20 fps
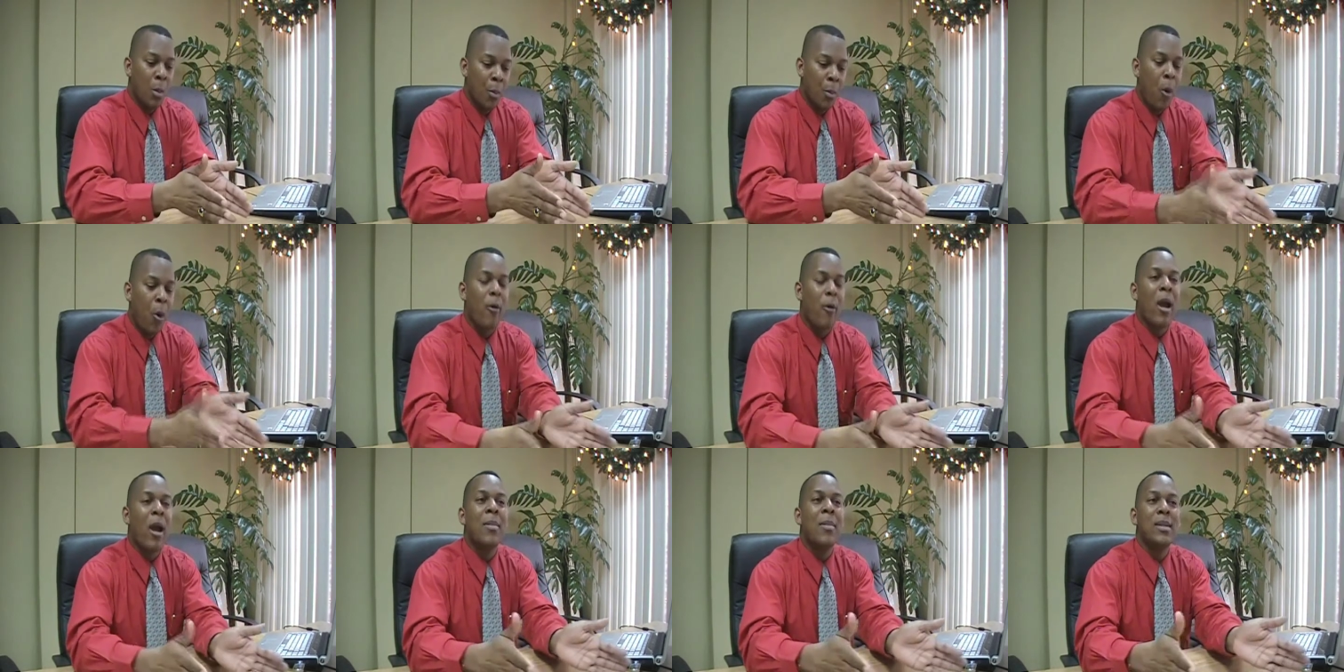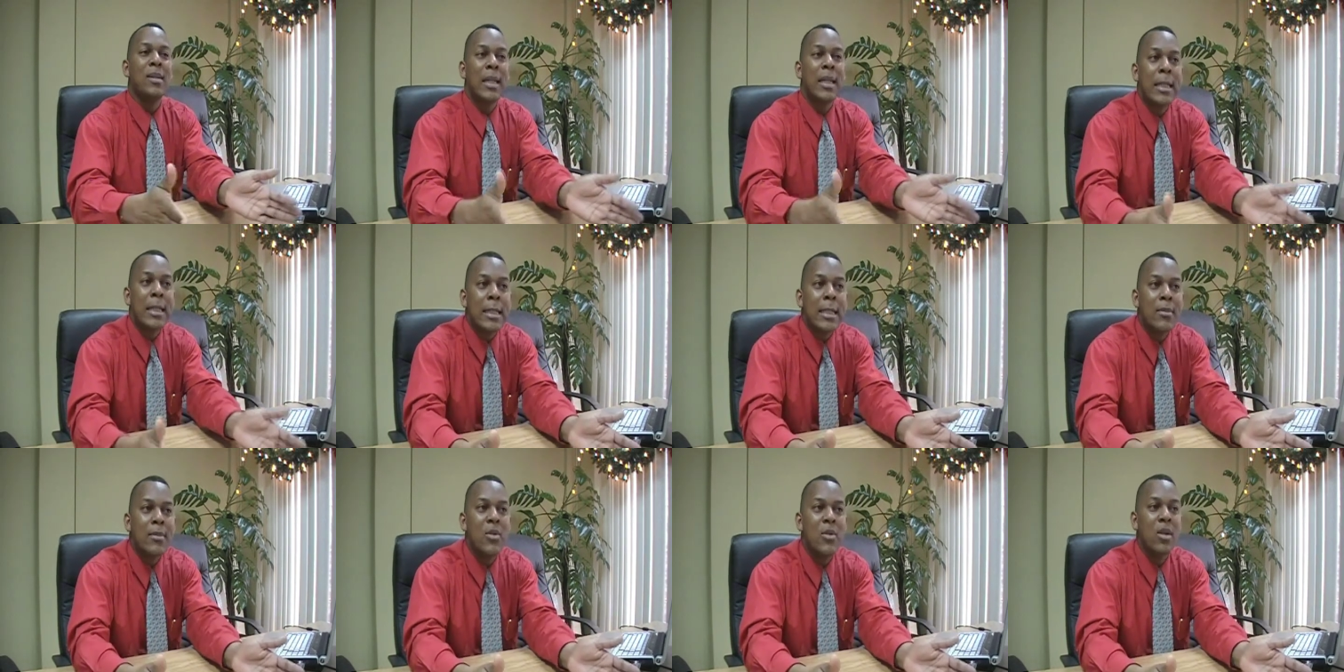program
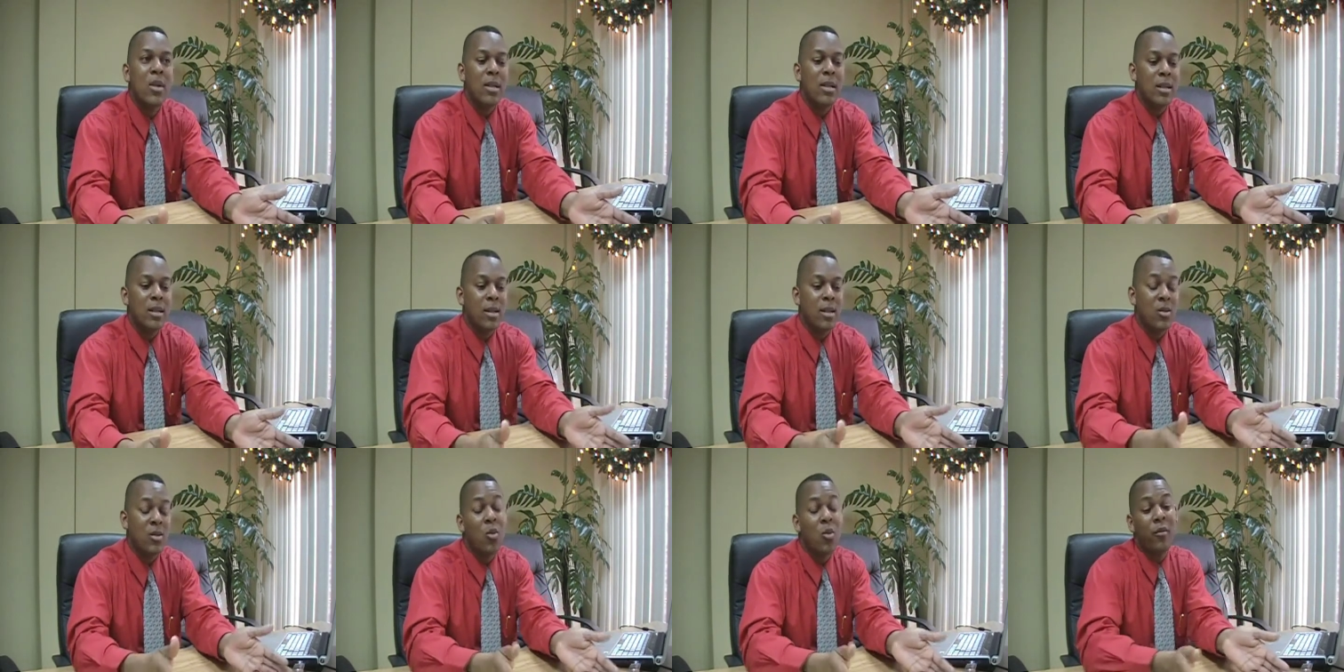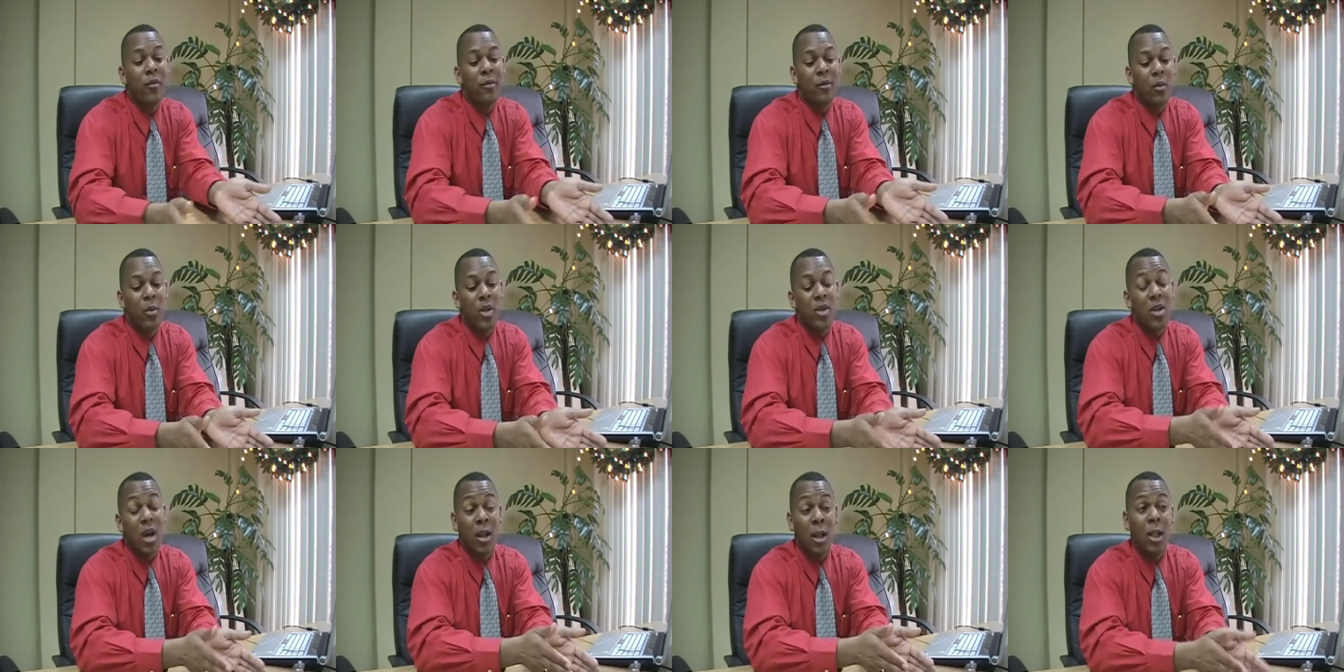in communities for
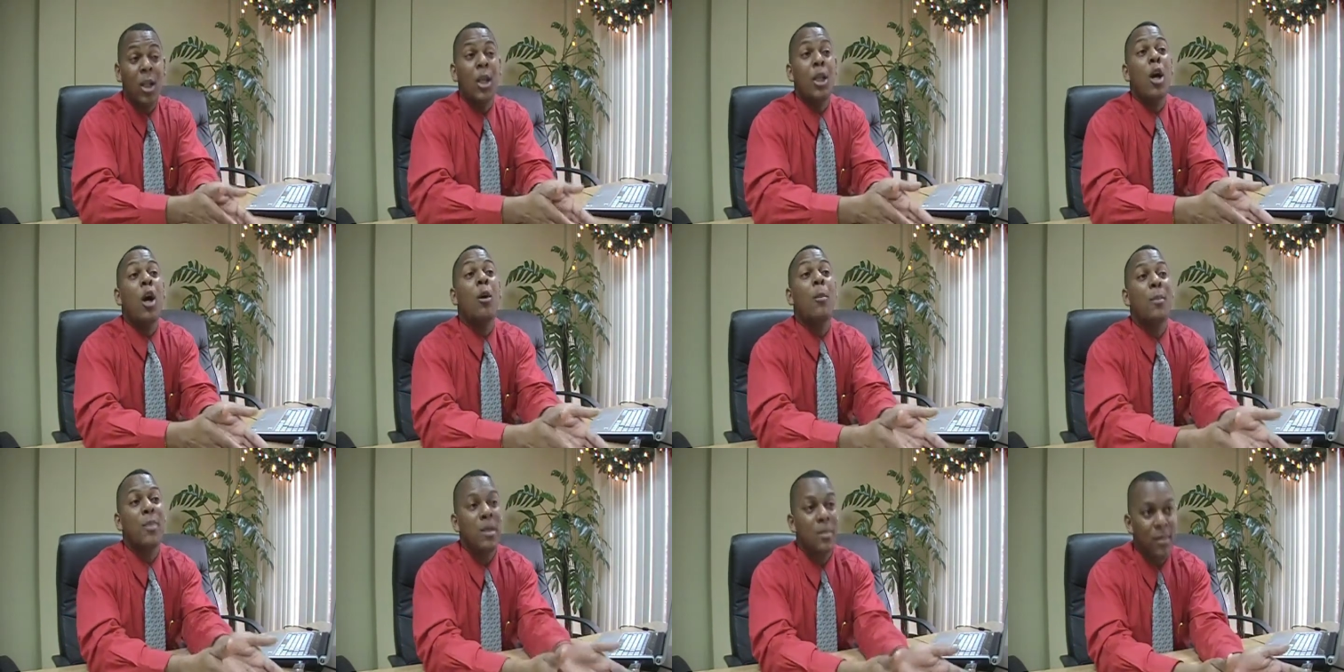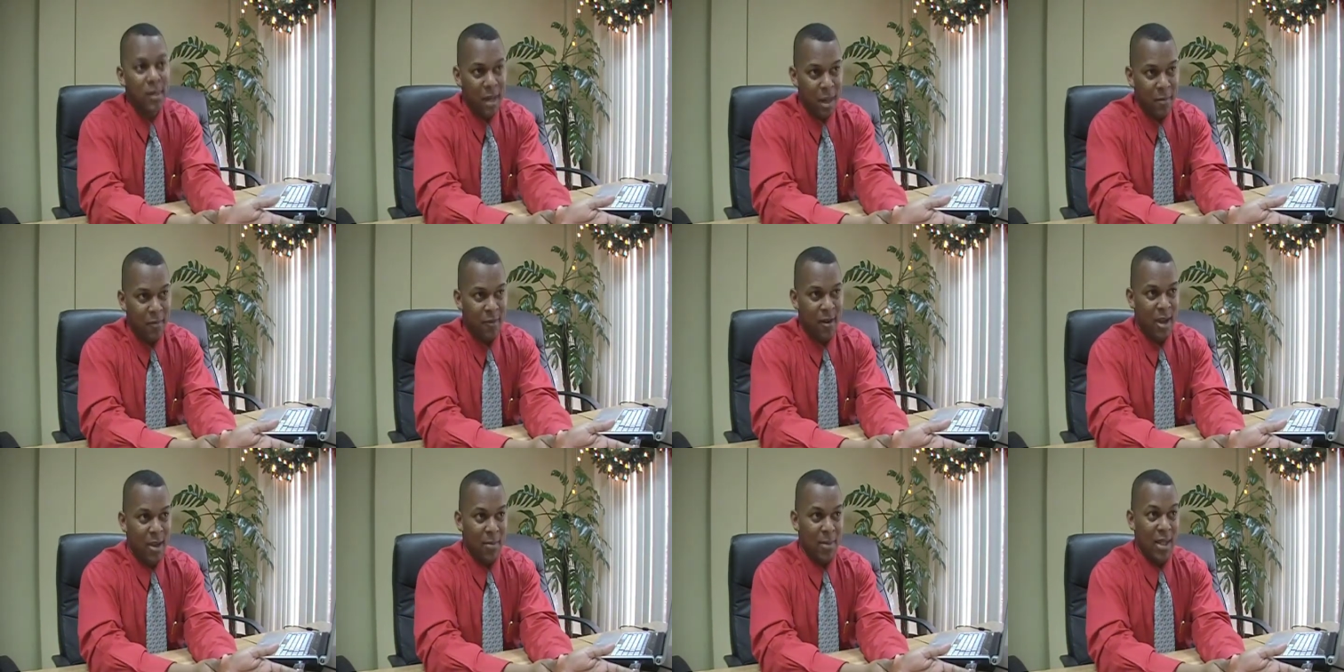which a lot of young people are in
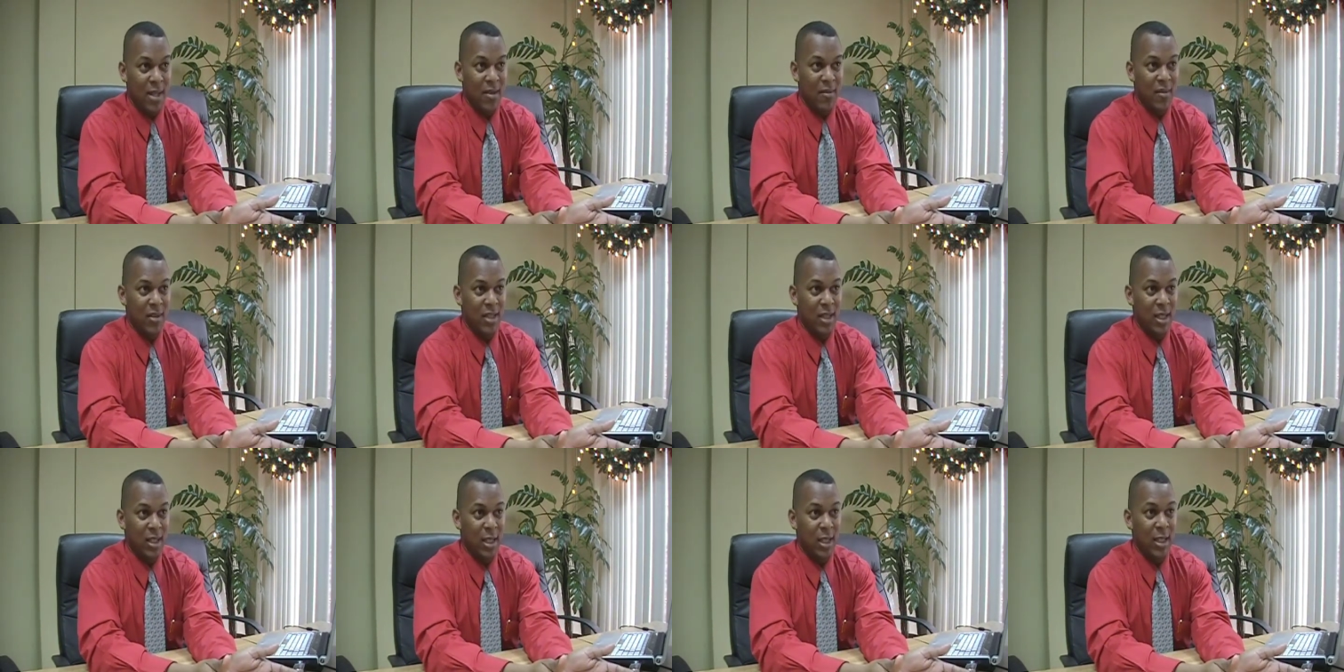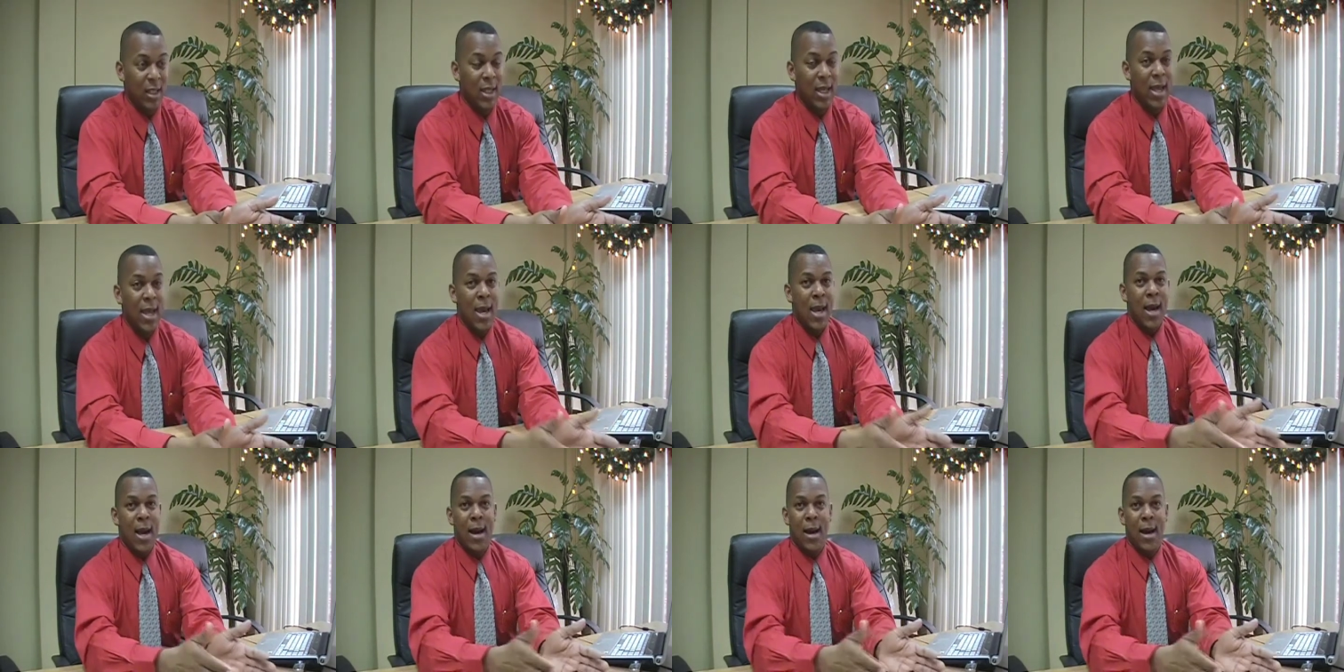fact benefiting in. Mm-hmm.